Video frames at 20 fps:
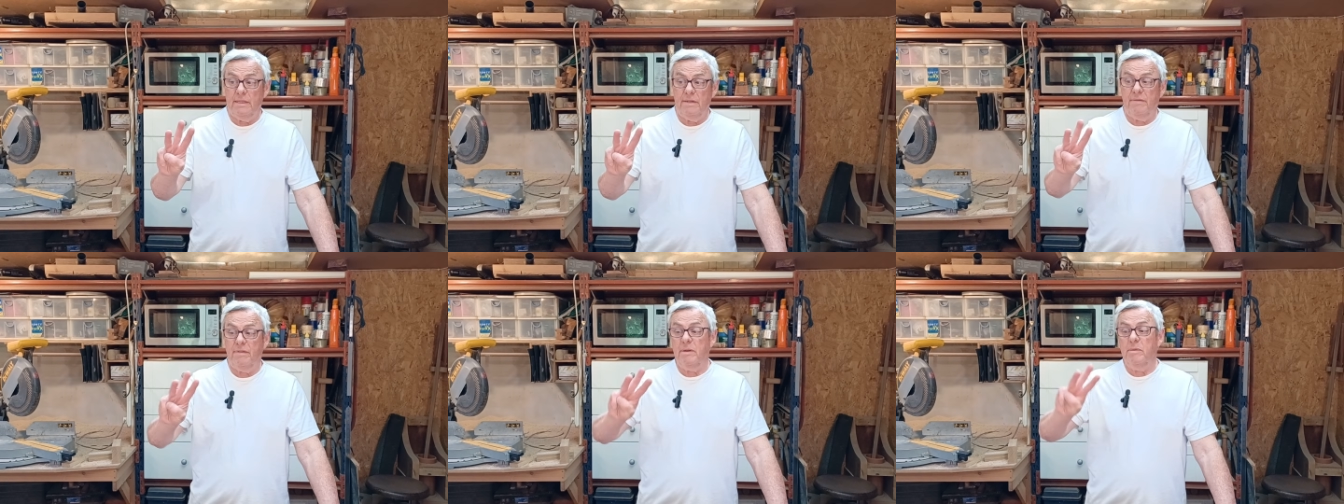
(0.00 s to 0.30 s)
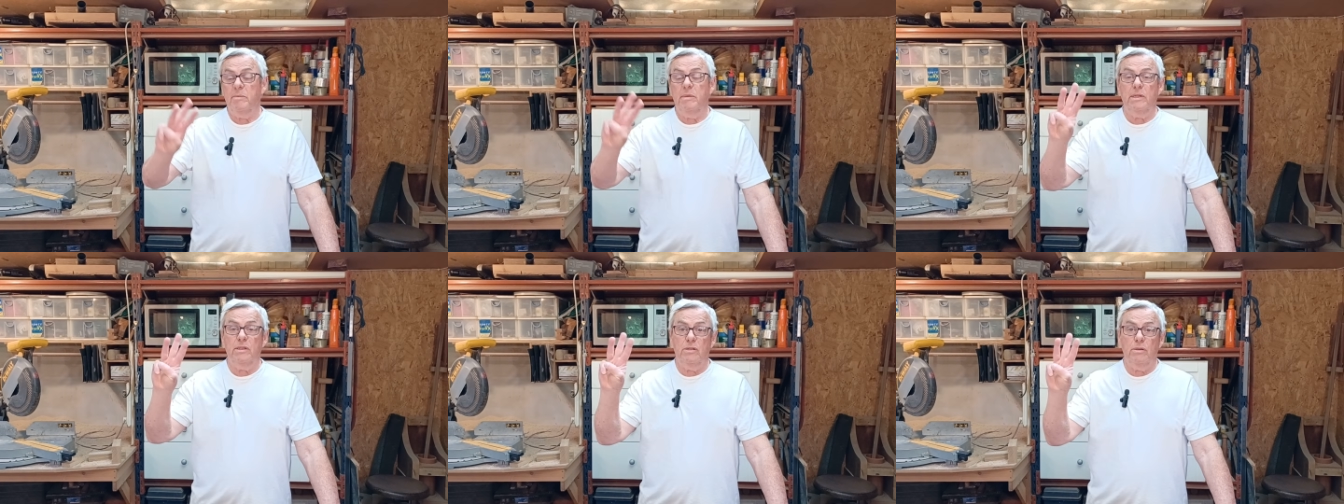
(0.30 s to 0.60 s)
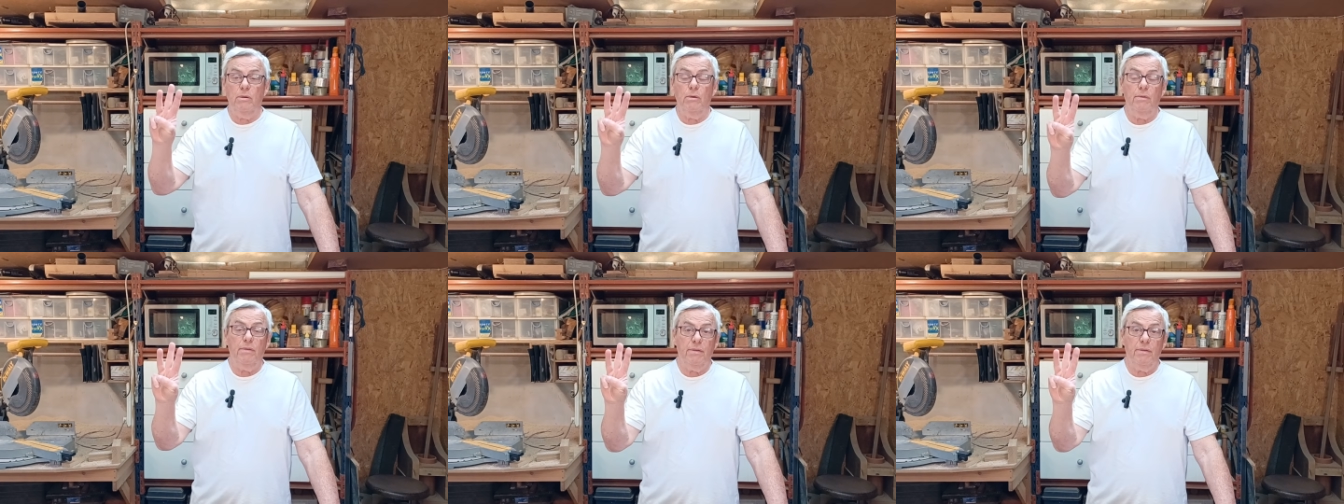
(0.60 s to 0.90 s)
if I can measure
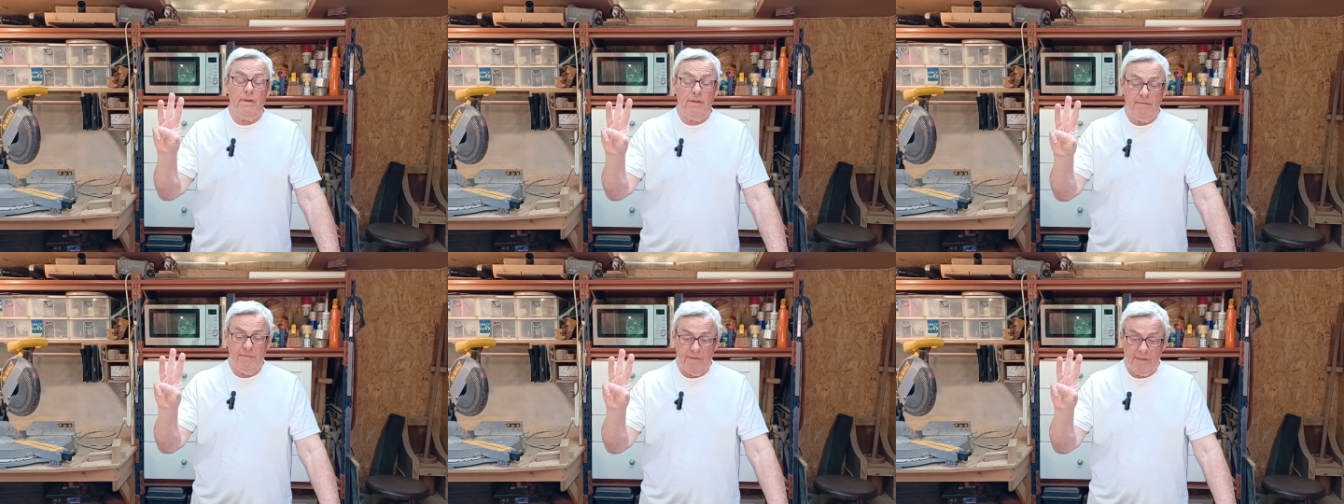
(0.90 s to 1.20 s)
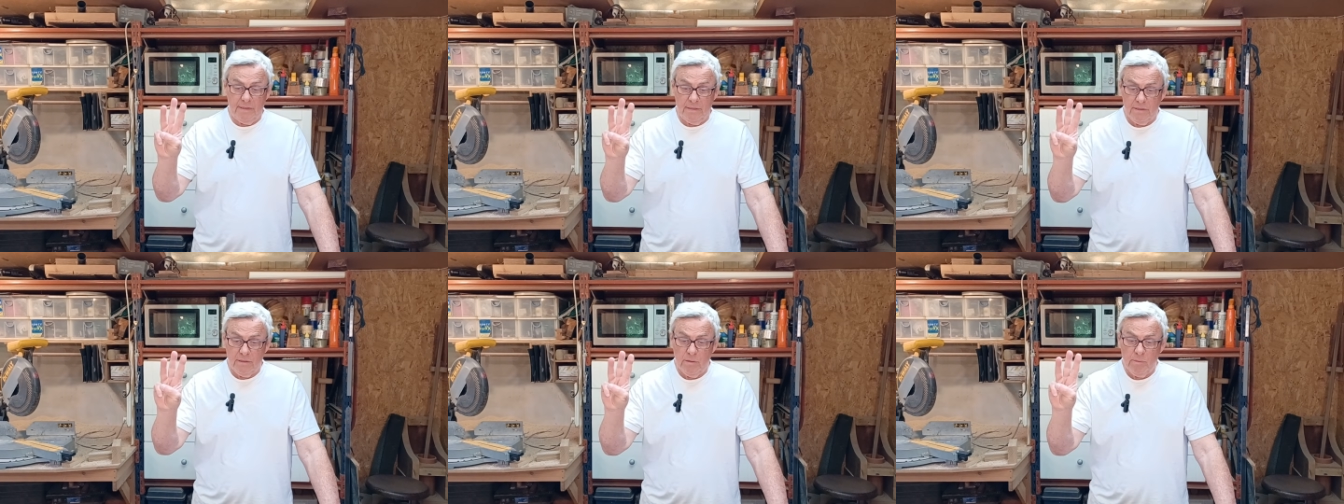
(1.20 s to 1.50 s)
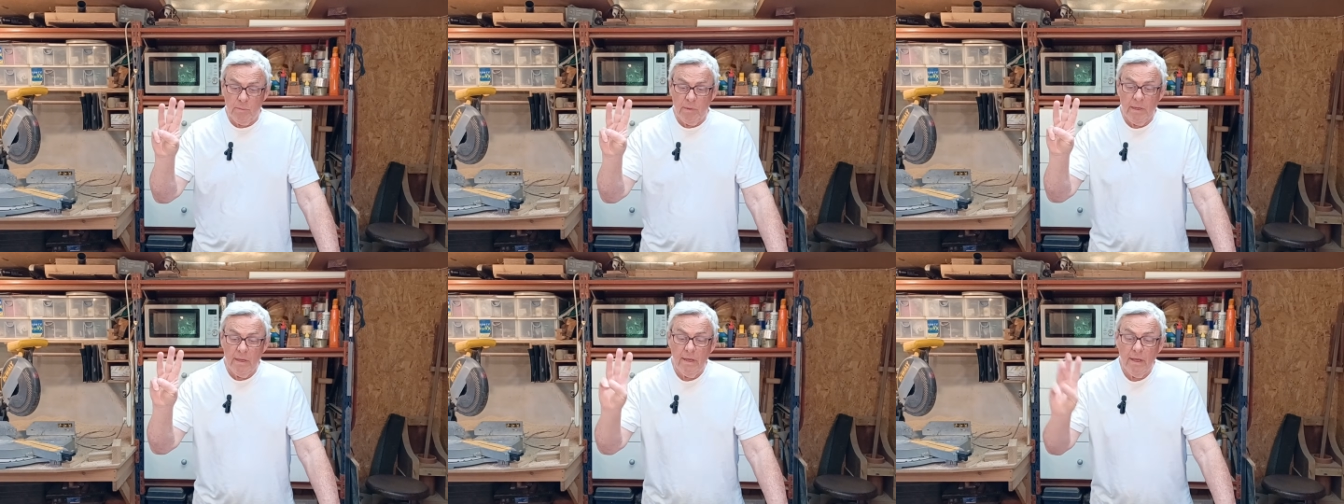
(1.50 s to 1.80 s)
all three fingers up.
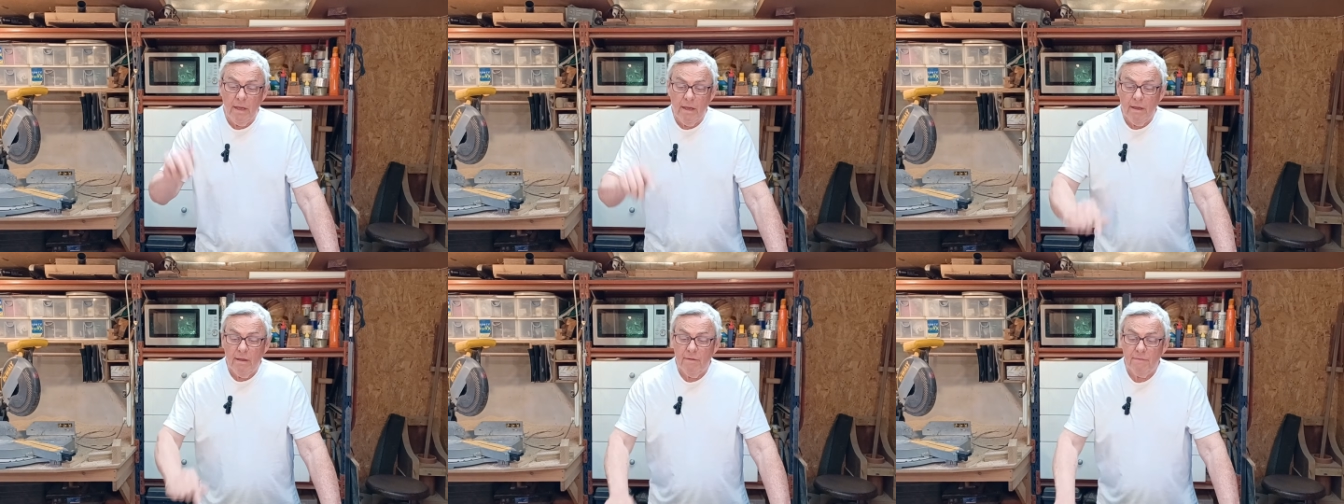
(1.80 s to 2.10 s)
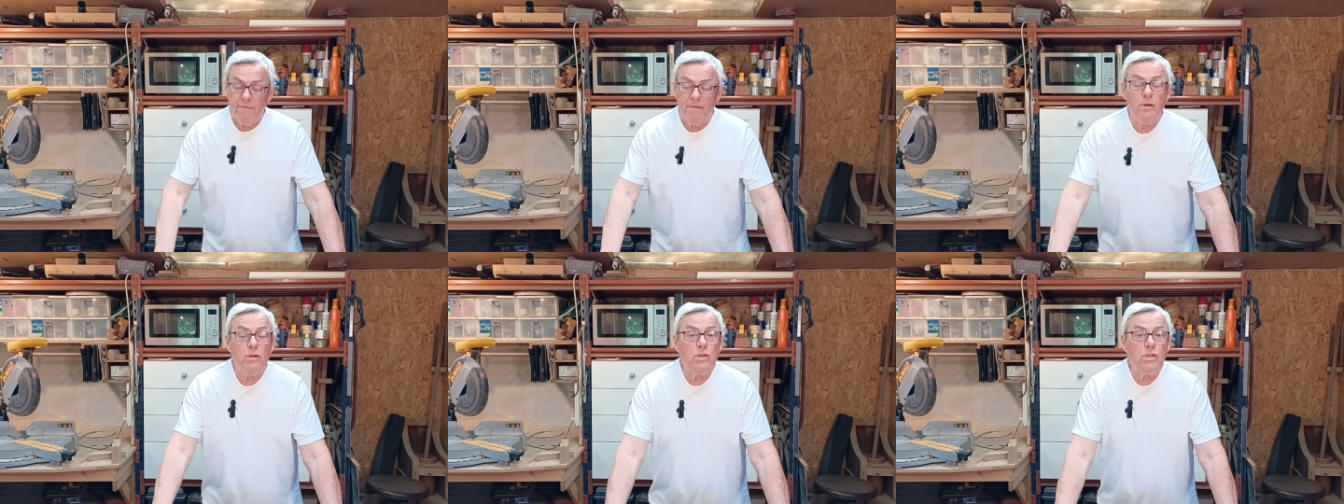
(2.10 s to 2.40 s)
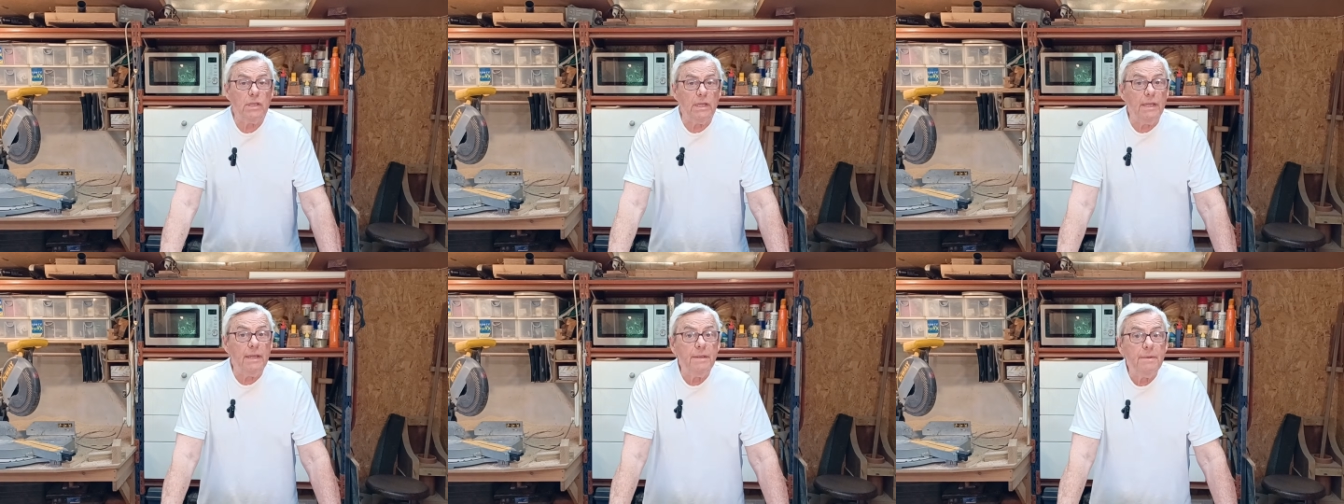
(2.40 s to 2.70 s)

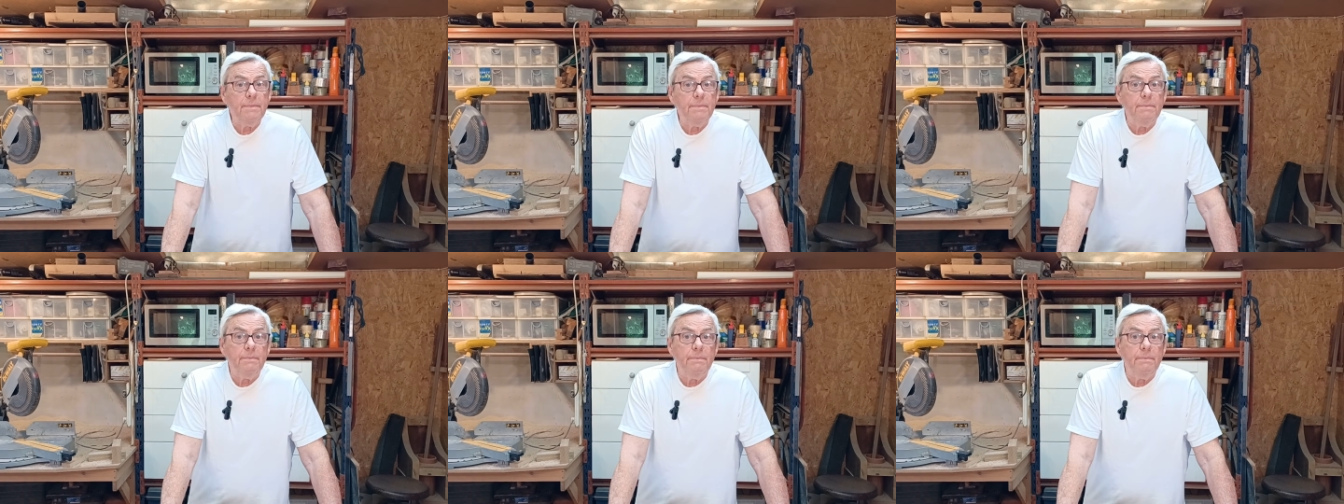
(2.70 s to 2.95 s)
Firstly,